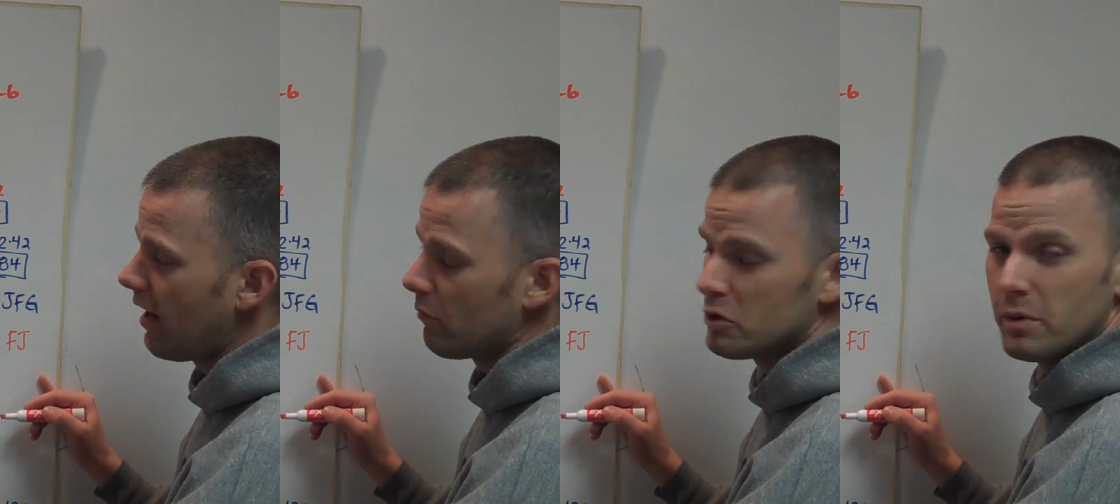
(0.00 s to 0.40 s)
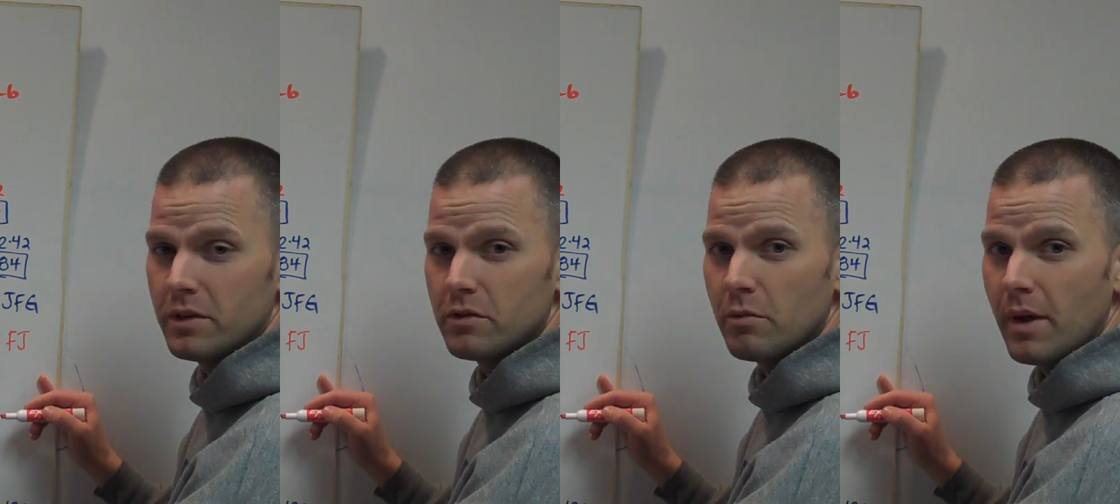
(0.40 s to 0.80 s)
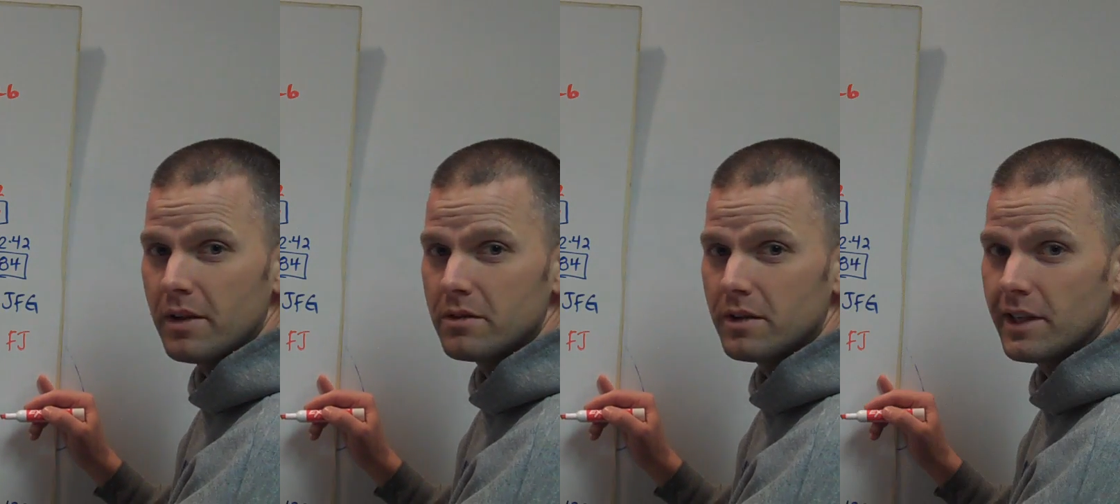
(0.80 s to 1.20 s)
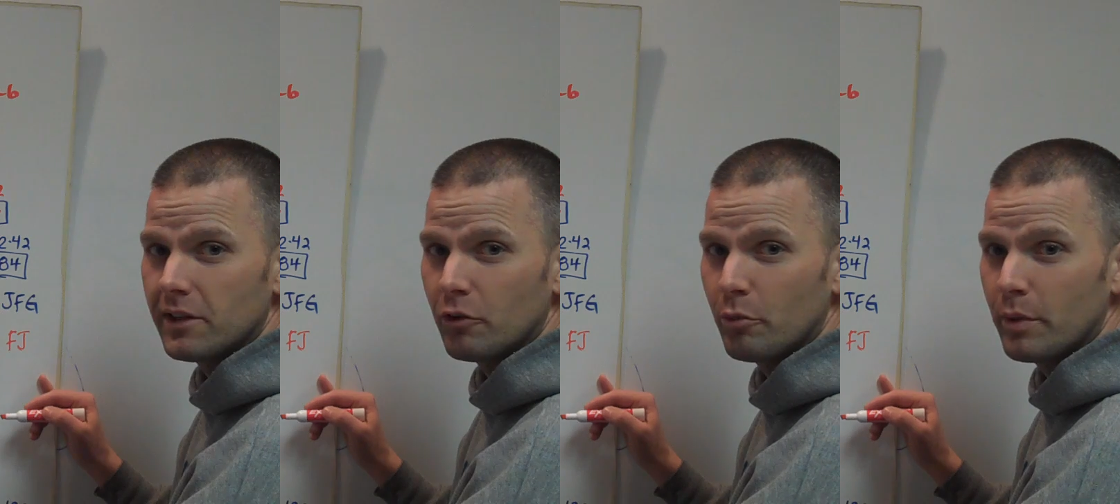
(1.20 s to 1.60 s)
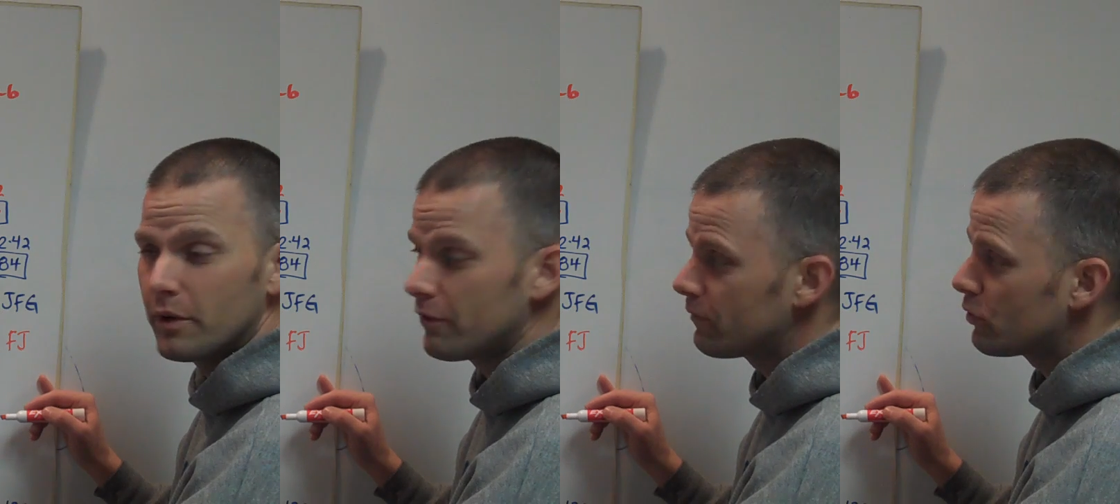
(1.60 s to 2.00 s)
which means you may see a little
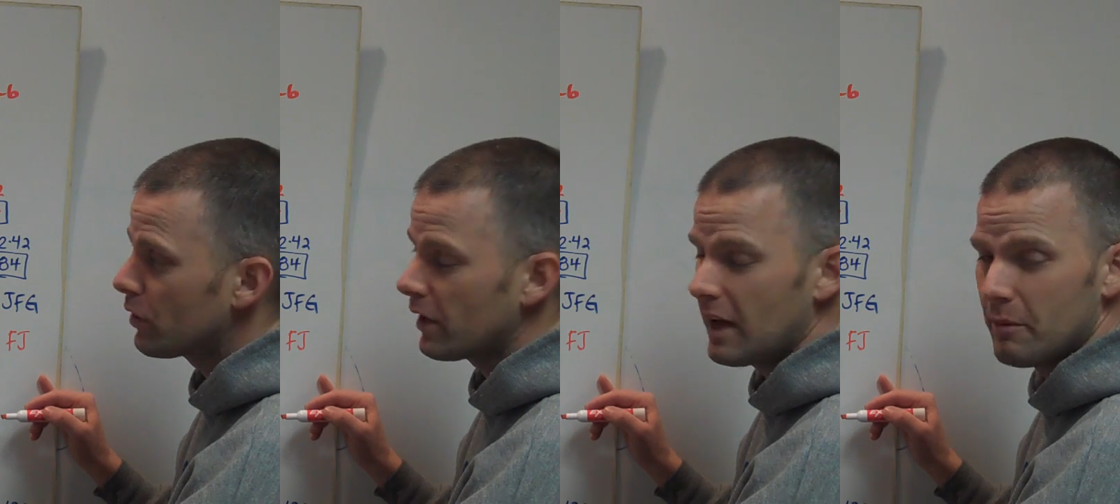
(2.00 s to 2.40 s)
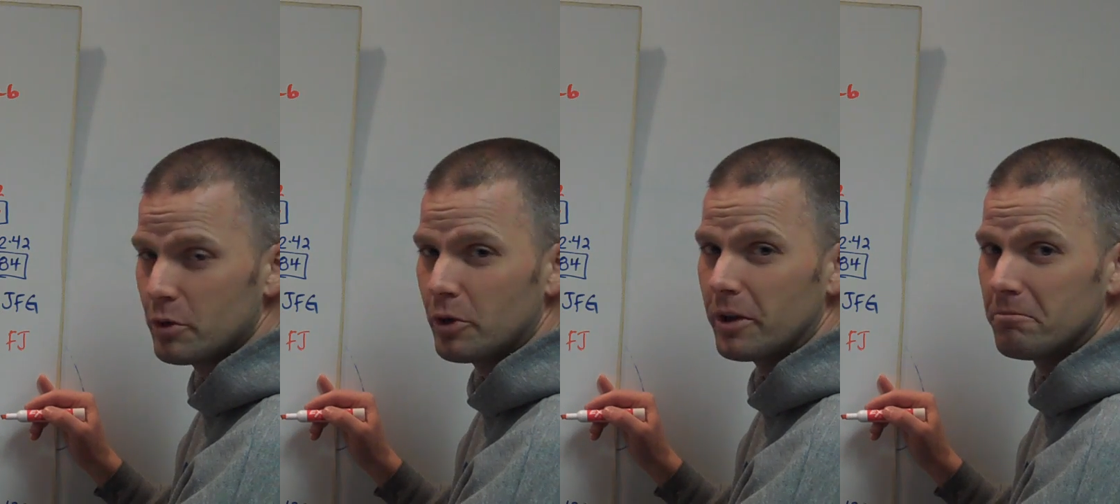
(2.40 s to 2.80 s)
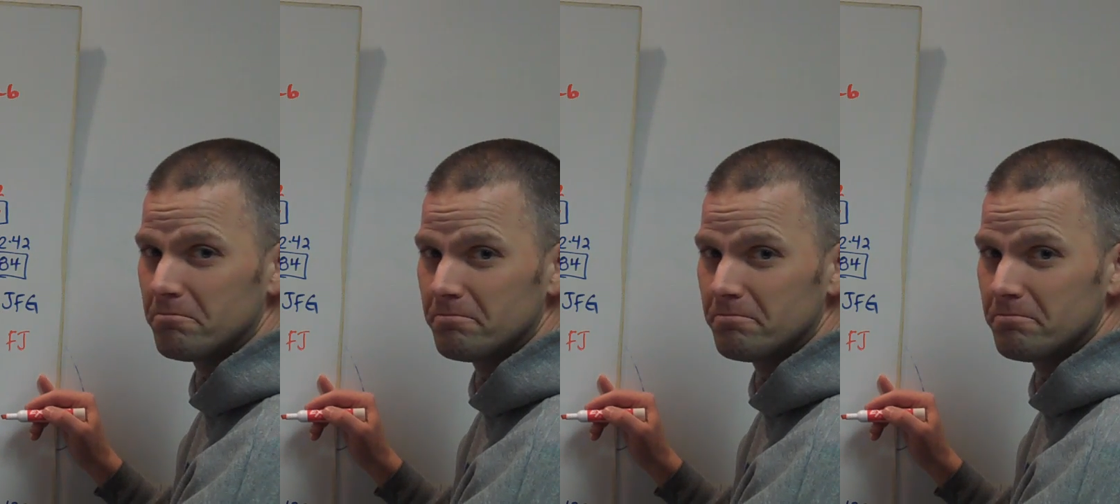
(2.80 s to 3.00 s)
bit of trigonometry.